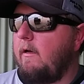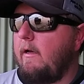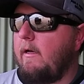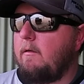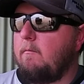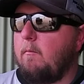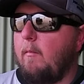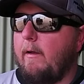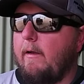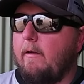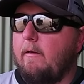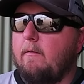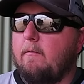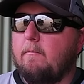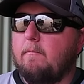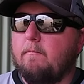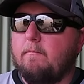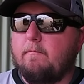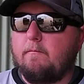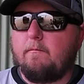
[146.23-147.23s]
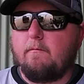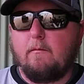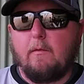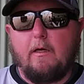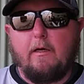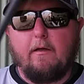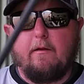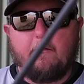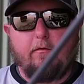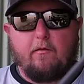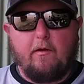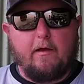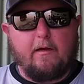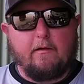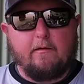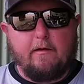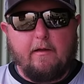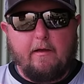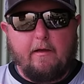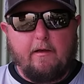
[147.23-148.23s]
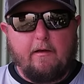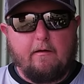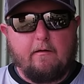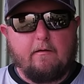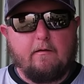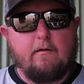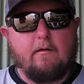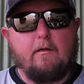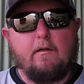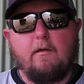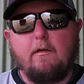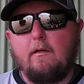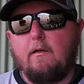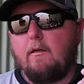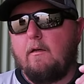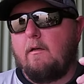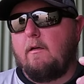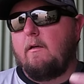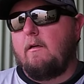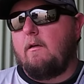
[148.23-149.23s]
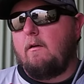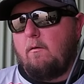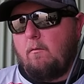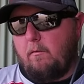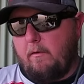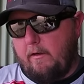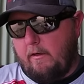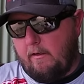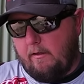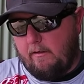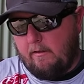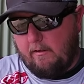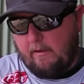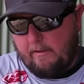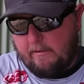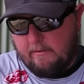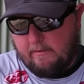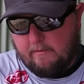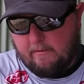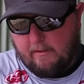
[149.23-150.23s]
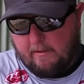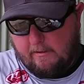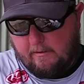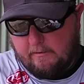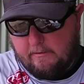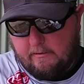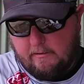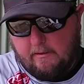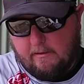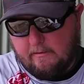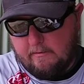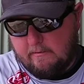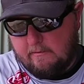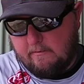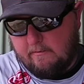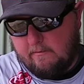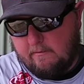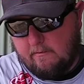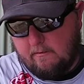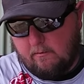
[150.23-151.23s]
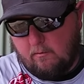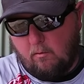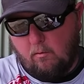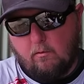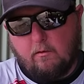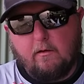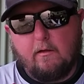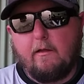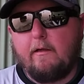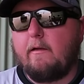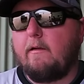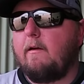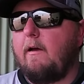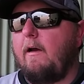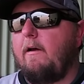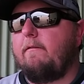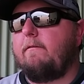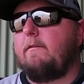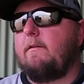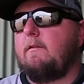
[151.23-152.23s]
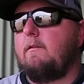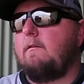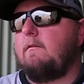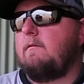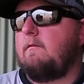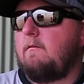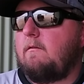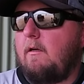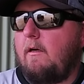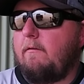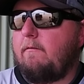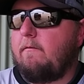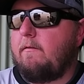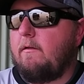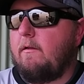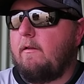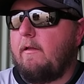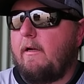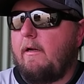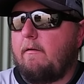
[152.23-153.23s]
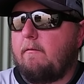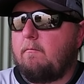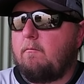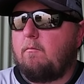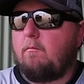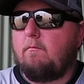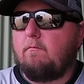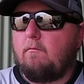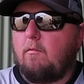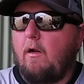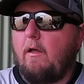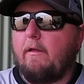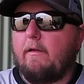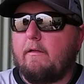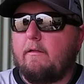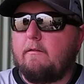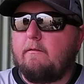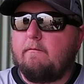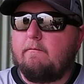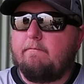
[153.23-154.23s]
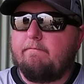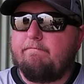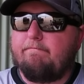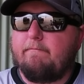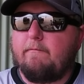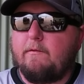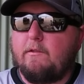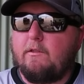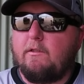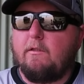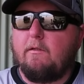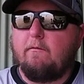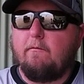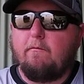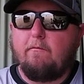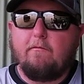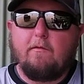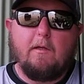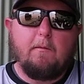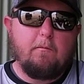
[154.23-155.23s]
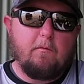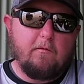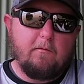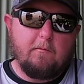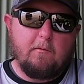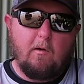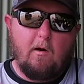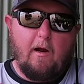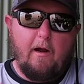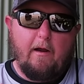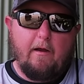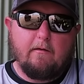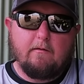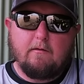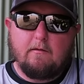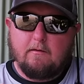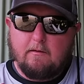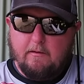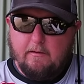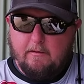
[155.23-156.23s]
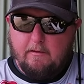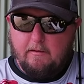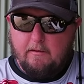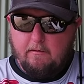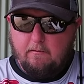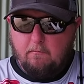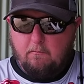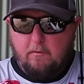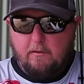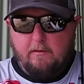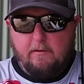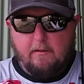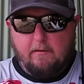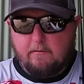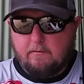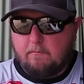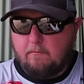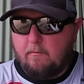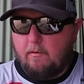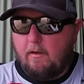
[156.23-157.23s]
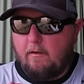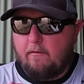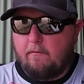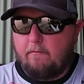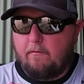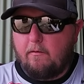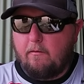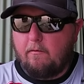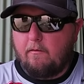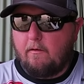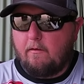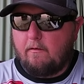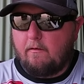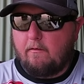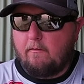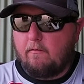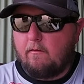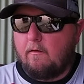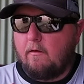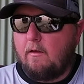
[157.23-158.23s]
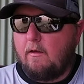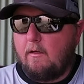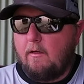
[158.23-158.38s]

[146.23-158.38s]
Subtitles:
and bait. The second day, I did not adjust accordingly. I feel that I probably should have flipped some grass and went and done some other few things.